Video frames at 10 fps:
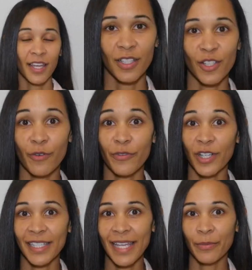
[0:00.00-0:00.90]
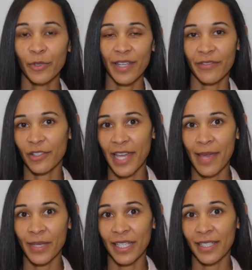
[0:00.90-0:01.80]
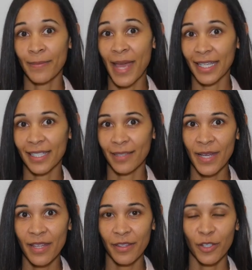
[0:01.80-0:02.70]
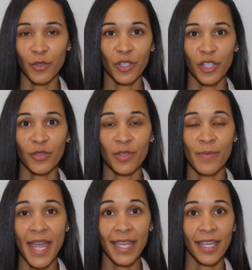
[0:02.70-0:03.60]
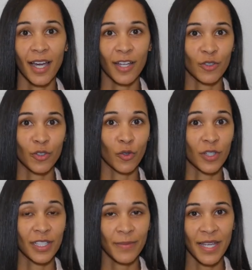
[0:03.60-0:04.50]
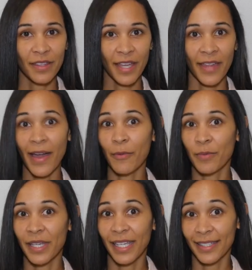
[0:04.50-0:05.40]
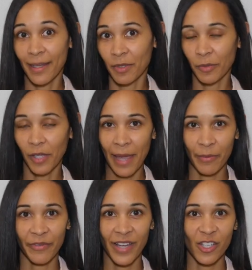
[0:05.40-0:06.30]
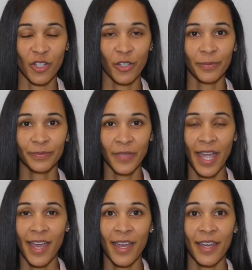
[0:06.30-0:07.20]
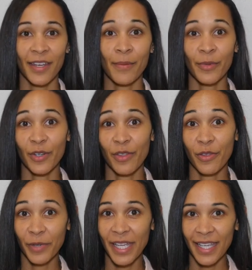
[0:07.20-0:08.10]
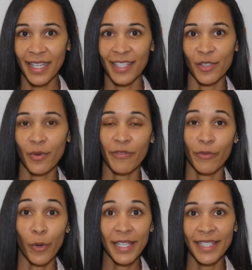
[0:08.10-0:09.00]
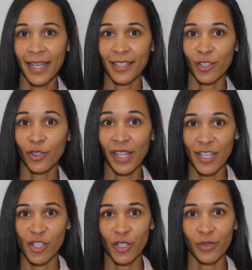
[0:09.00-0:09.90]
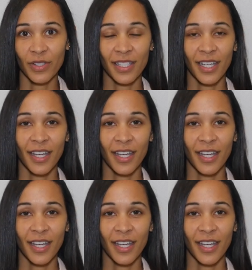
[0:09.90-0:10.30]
So for example, if your name is Maggie Smith, you could use Maggie underscore Smith and that would be acceptable and professional. Number three is to avoid technical issues.